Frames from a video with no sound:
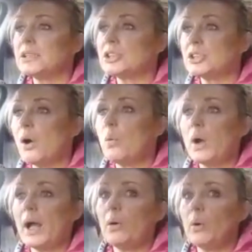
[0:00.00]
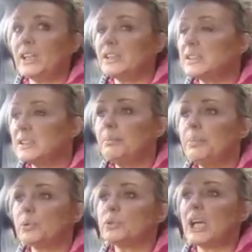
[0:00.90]
it so well in
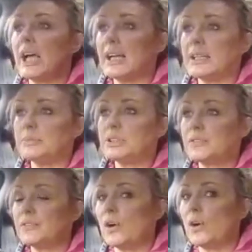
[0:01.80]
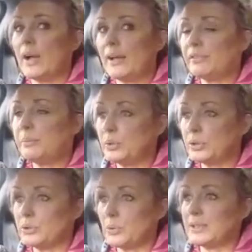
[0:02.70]
simple terms for
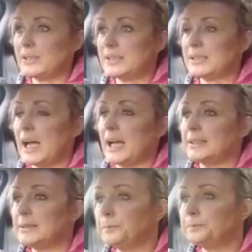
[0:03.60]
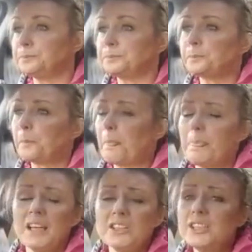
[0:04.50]
everybody to understand.
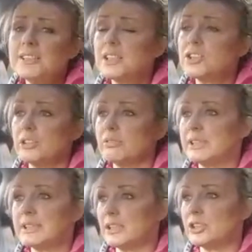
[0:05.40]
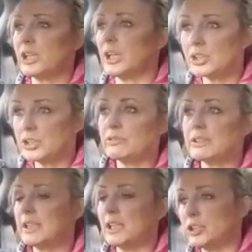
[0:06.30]
She's such a research geek, she
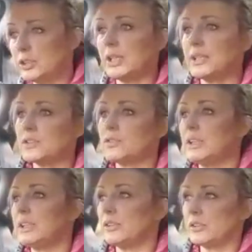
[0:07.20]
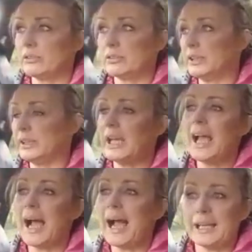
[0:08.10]
researched things really thoroughly.
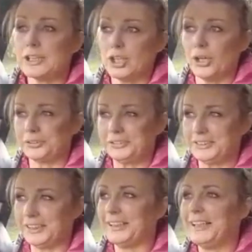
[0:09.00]
I don't.